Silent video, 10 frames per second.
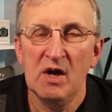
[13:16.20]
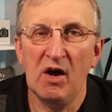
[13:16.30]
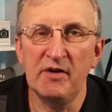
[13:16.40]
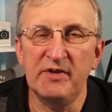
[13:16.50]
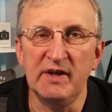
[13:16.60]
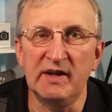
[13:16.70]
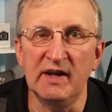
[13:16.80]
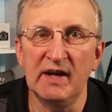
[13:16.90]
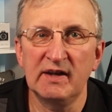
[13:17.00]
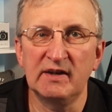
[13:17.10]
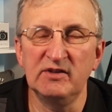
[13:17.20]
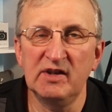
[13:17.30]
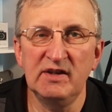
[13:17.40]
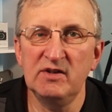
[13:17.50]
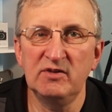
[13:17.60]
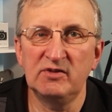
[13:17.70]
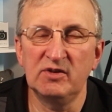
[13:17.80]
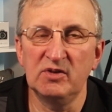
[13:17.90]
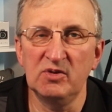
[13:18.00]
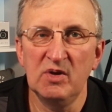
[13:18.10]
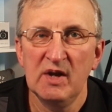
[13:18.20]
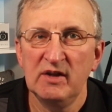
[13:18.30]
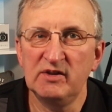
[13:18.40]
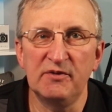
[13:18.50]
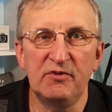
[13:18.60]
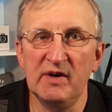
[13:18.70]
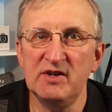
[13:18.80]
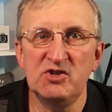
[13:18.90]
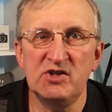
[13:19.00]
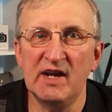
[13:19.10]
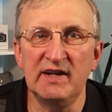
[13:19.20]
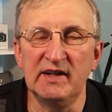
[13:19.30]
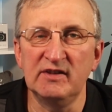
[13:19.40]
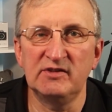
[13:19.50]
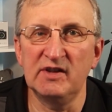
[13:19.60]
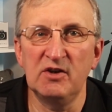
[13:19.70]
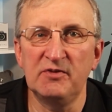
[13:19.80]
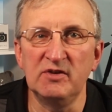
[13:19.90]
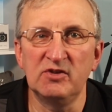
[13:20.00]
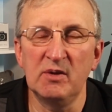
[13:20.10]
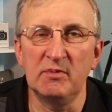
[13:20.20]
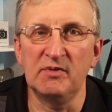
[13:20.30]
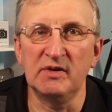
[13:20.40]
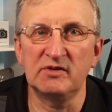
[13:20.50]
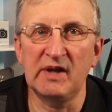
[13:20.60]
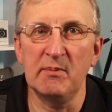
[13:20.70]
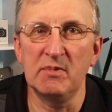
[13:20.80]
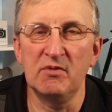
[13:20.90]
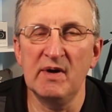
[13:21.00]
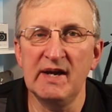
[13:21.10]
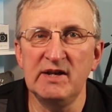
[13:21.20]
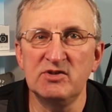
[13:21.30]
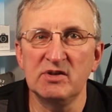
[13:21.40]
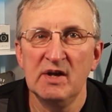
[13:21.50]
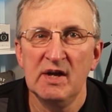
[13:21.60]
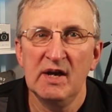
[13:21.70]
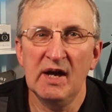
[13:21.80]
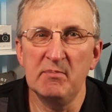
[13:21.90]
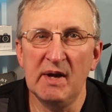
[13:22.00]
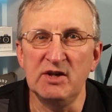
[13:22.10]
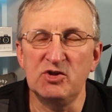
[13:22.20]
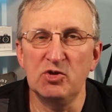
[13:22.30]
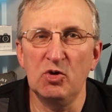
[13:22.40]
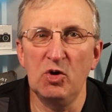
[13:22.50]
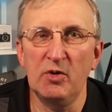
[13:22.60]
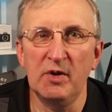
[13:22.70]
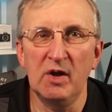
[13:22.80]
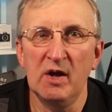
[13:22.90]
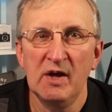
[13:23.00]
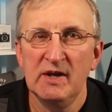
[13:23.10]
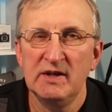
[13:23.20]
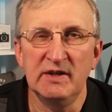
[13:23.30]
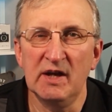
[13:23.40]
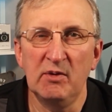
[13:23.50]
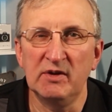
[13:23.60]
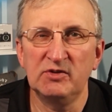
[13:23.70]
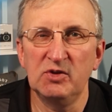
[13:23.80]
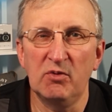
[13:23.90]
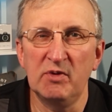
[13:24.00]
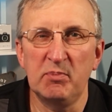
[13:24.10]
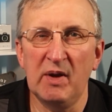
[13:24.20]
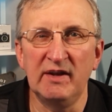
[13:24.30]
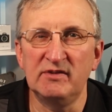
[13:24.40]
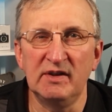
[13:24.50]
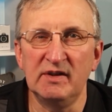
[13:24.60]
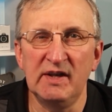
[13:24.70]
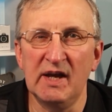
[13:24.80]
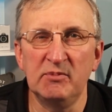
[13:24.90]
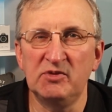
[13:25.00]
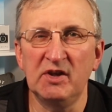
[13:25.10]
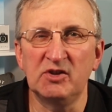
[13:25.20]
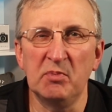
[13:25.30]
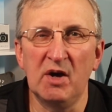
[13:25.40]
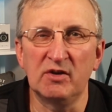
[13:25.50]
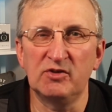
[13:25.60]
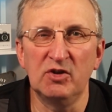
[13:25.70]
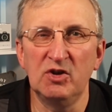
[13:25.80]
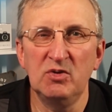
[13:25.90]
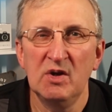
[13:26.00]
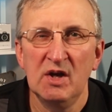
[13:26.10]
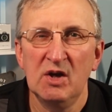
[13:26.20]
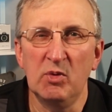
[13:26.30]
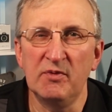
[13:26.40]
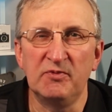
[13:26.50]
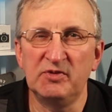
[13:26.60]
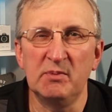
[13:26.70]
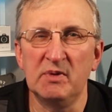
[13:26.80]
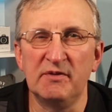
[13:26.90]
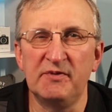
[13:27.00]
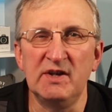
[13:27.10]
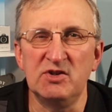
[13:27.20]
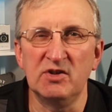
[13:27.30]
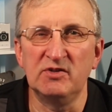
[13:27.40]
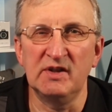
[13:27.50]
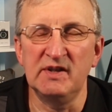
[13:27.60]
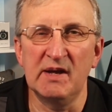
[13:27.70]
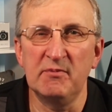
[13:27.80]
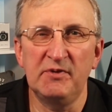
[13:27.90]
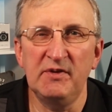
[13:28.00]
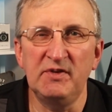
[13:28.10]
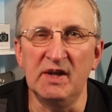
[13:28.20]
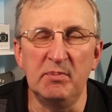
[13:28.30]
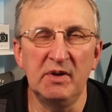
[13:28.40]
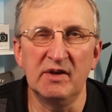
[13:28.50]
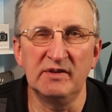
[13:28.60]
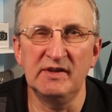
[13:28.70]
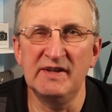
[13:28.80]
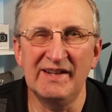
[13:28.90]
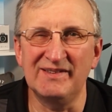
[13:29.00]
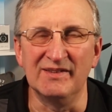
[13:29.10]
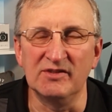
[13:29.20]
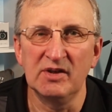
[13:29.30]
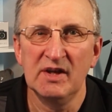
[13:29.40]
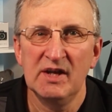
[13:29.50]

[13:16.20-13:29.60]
I think it continues to differentiate itself in terms of its camera range and make sure that, you know, it's not replacing the M6 Mark II with similar features in the M50, because in essence